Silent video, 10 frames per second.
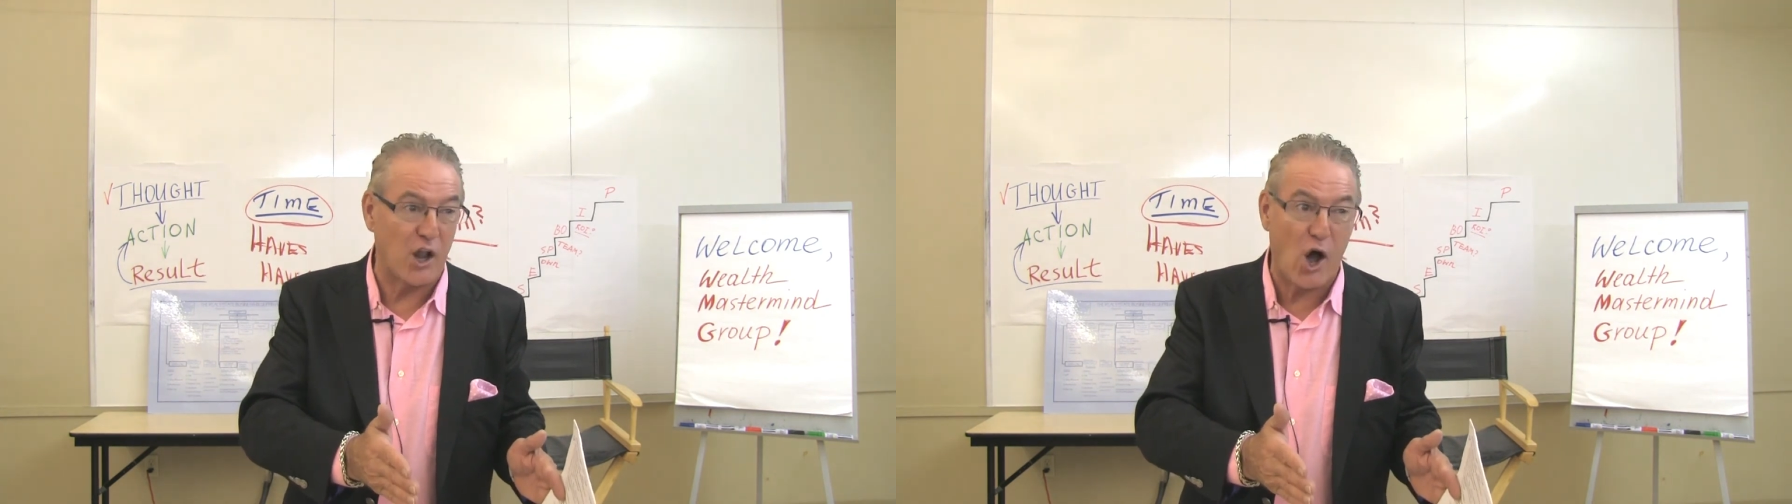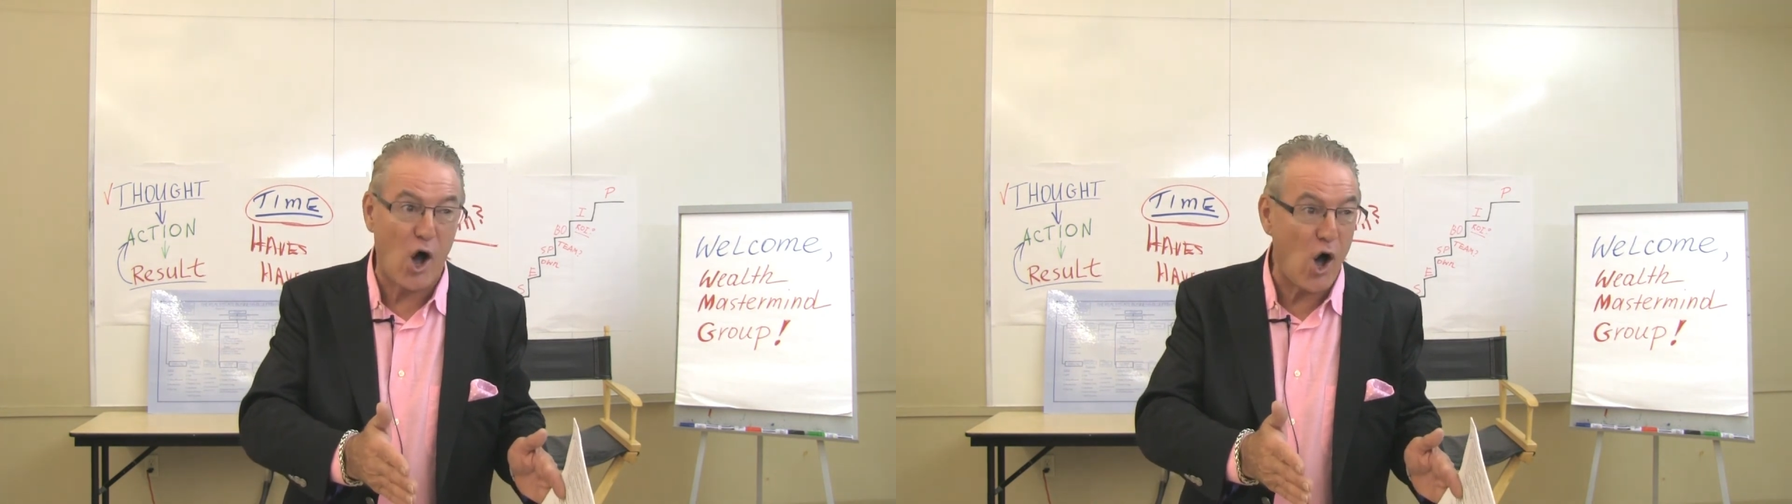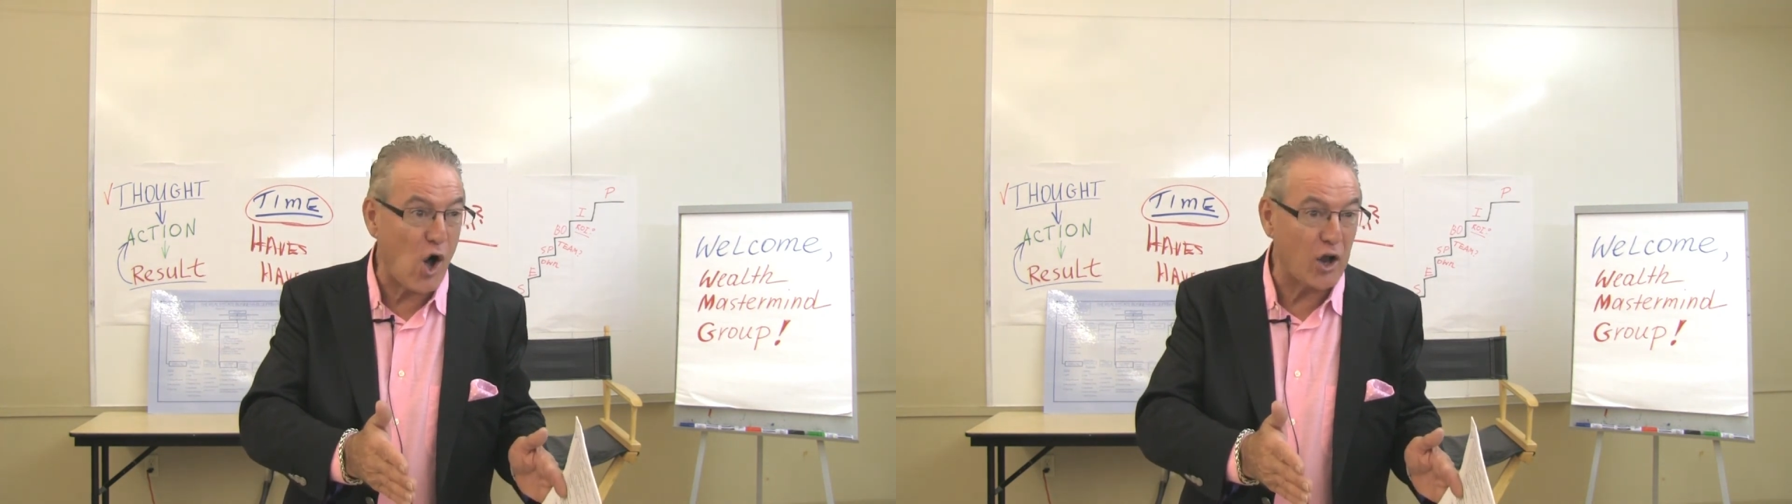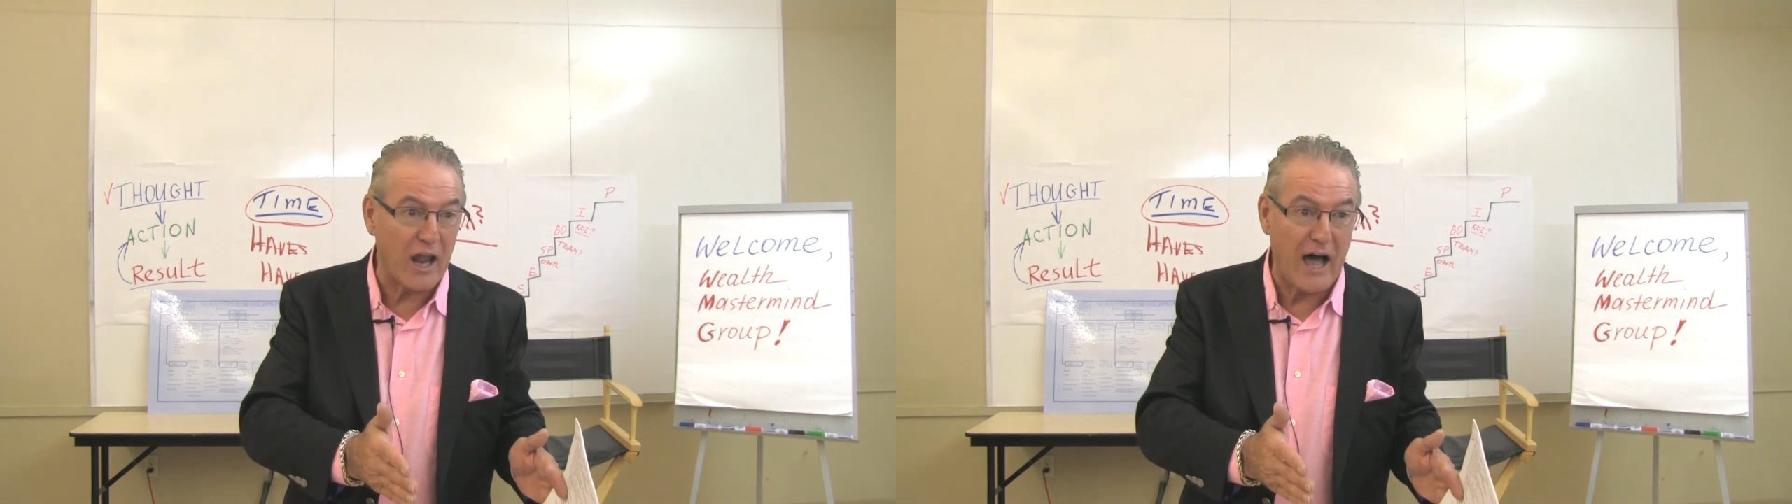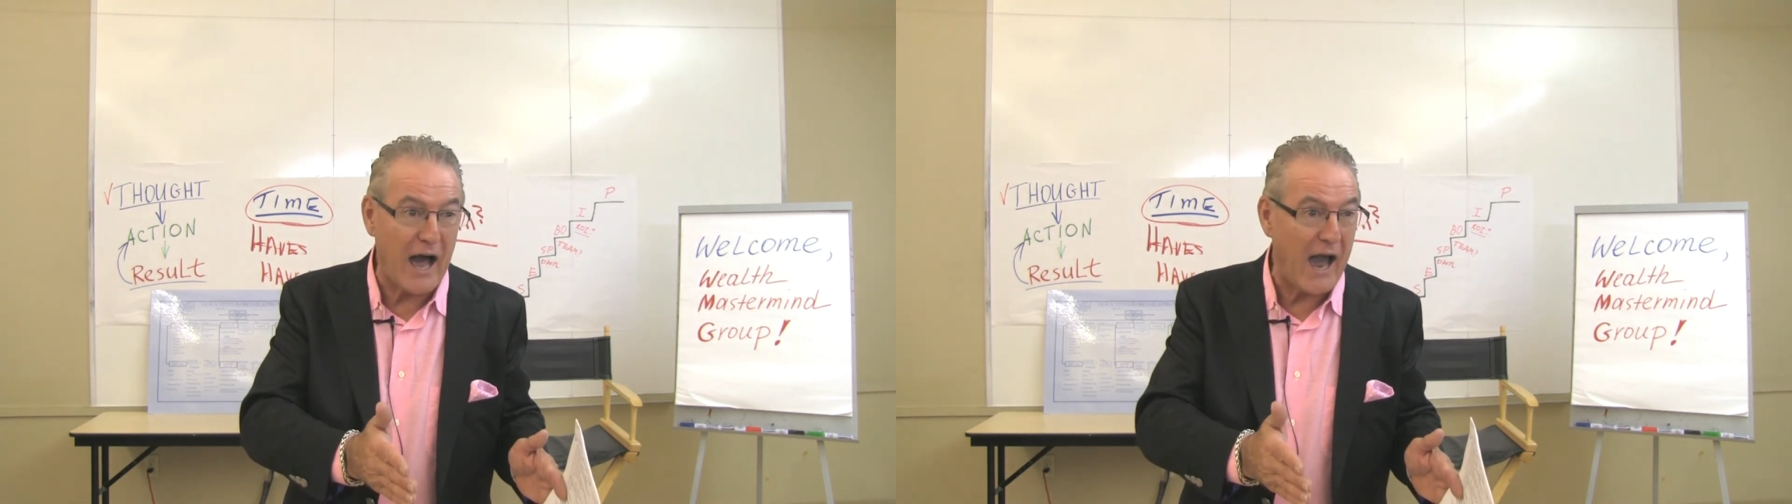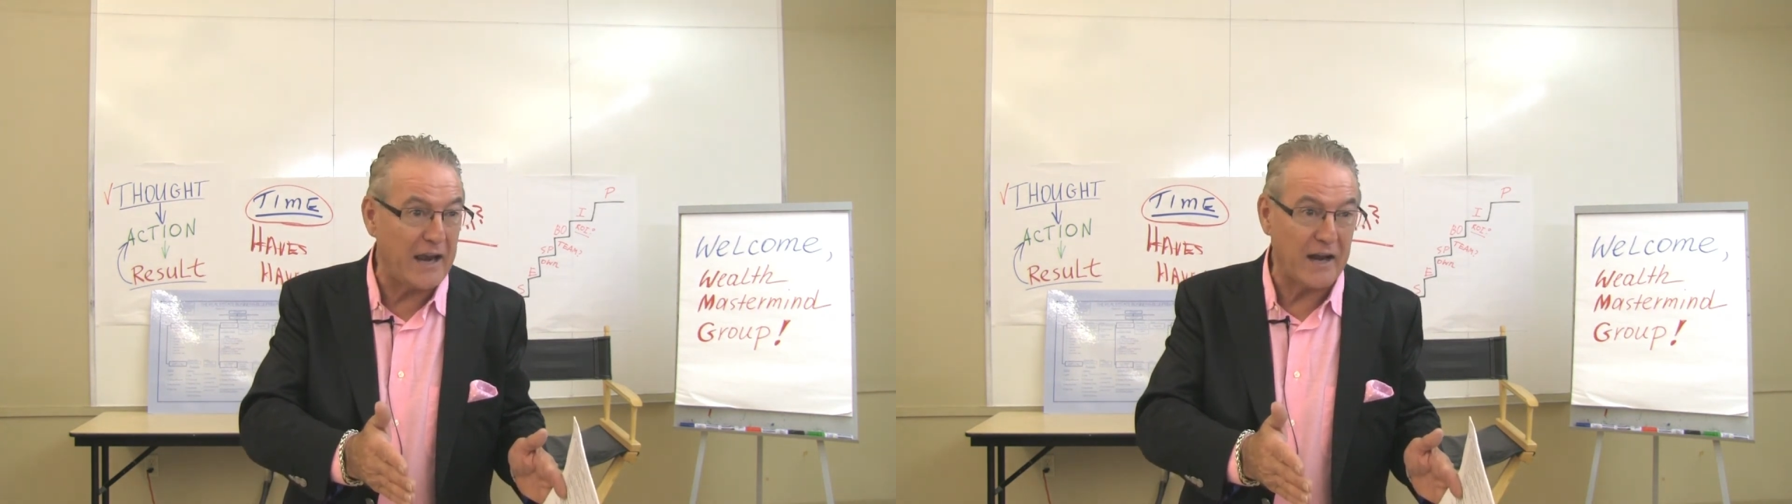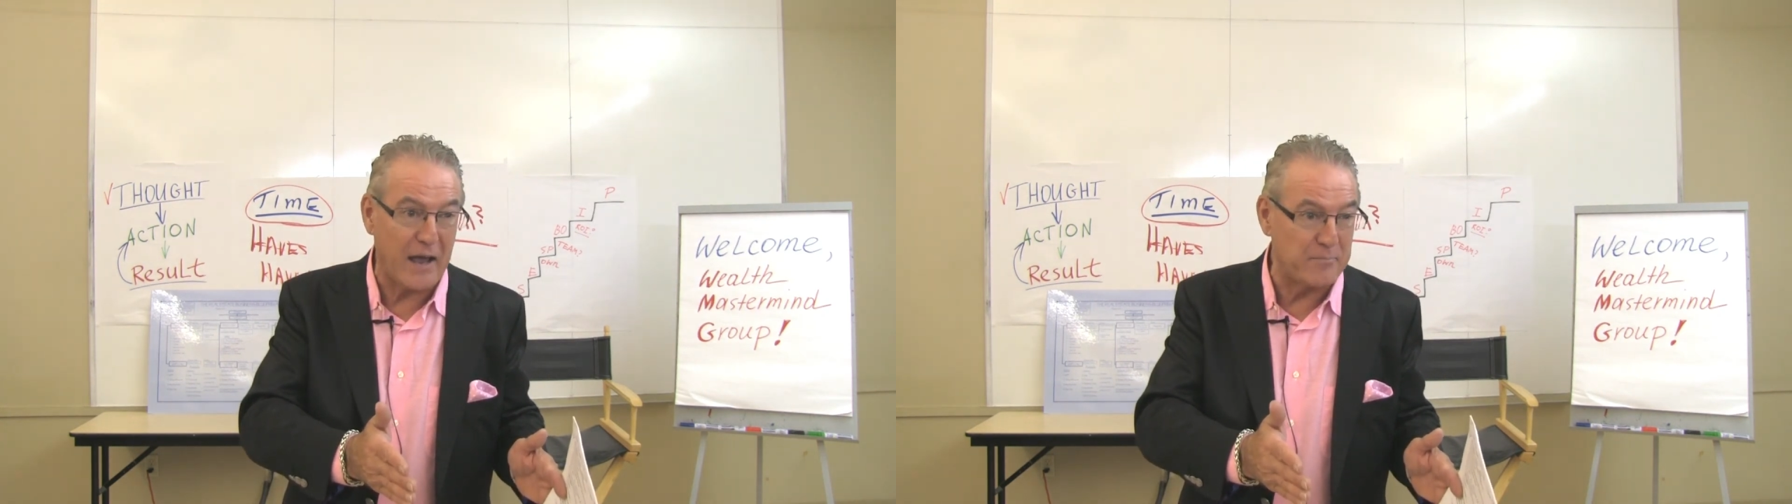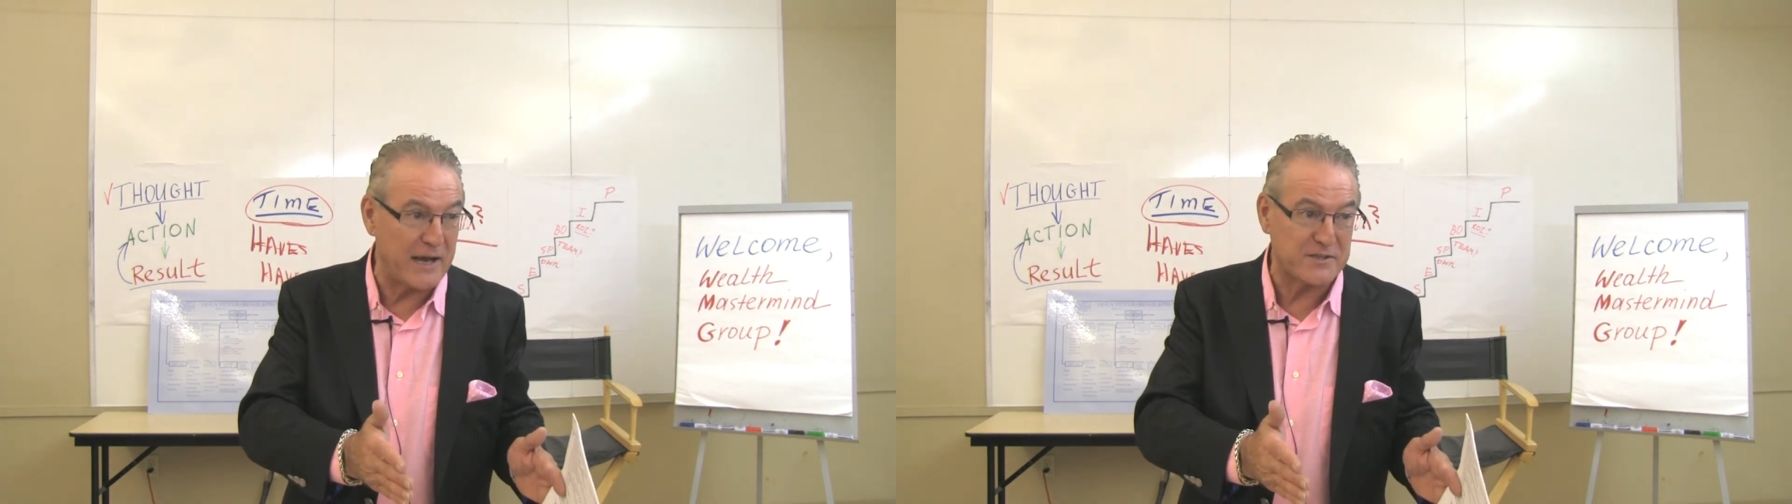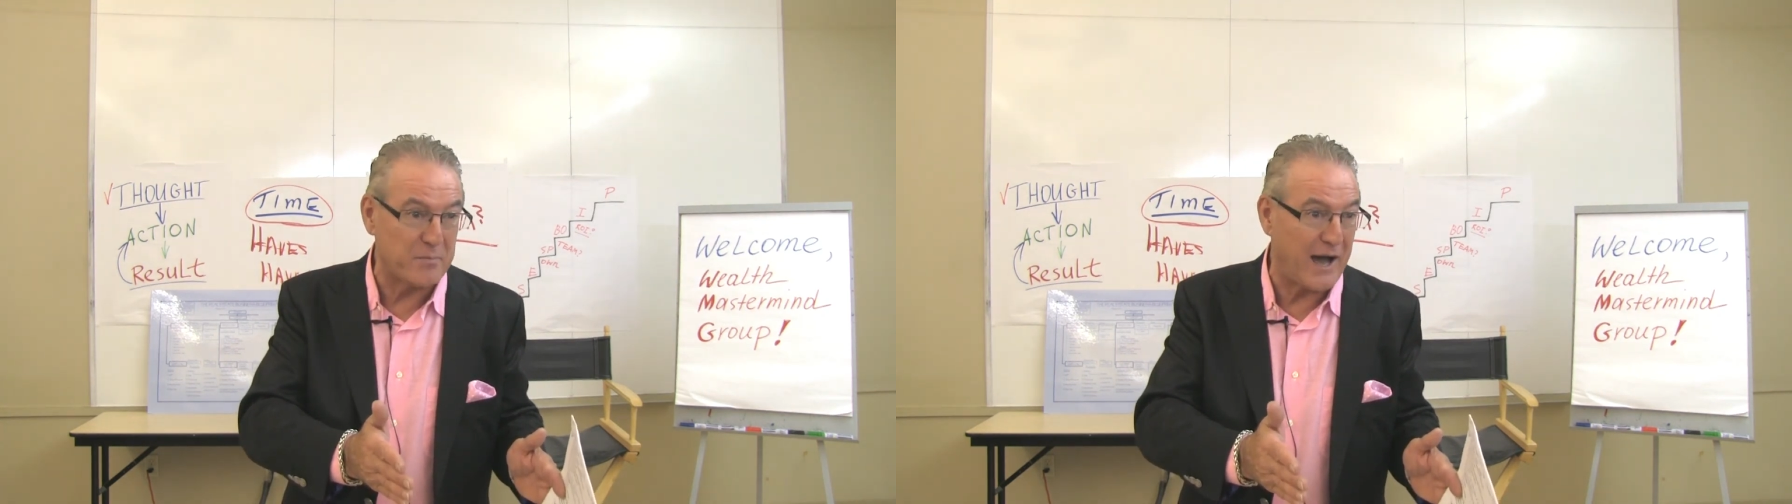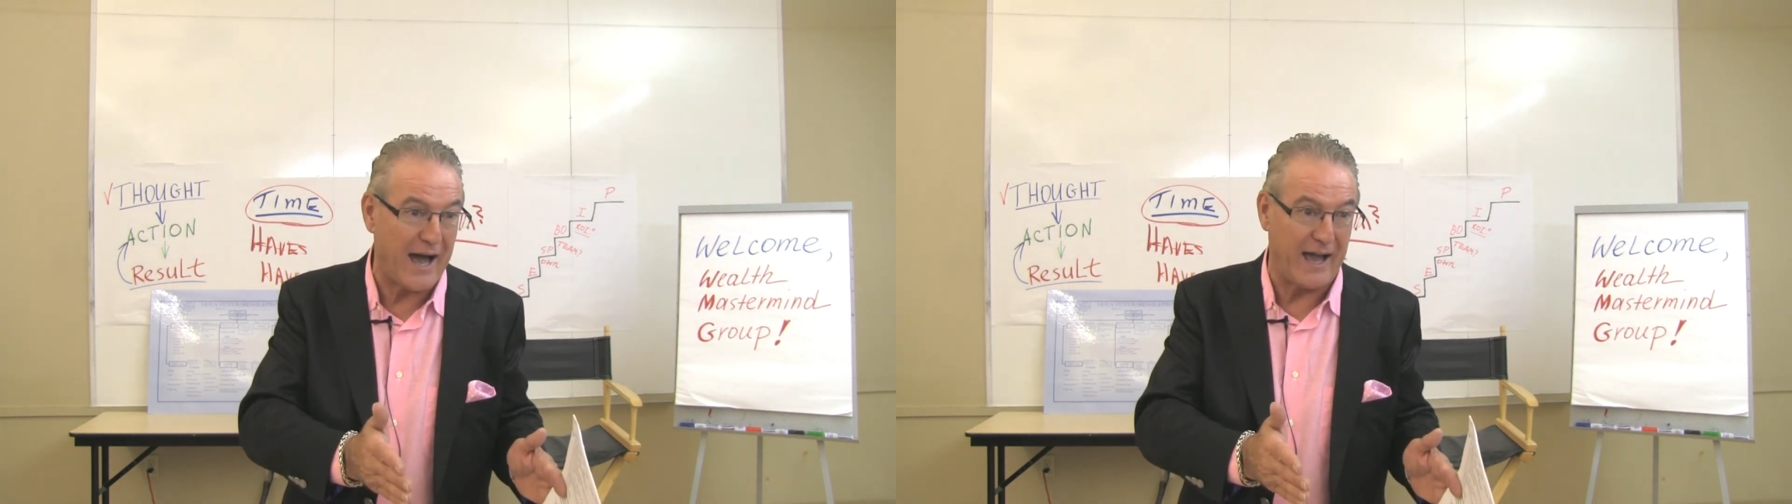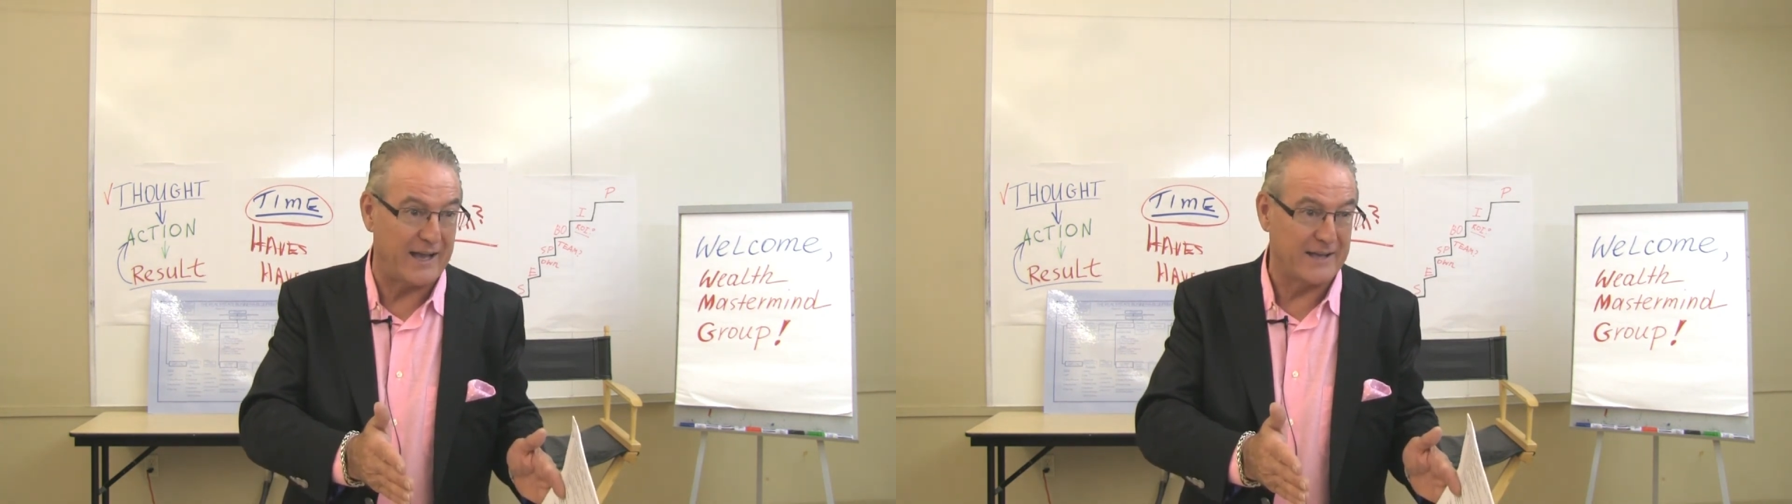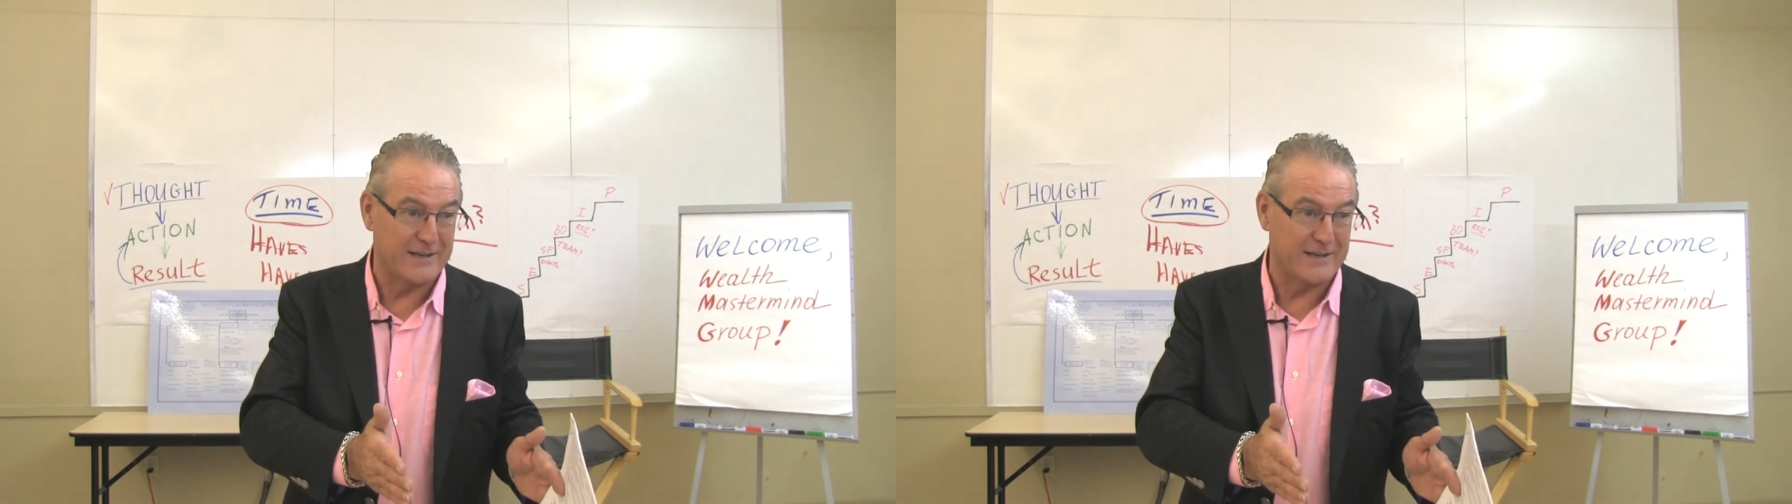long line at Best Buy.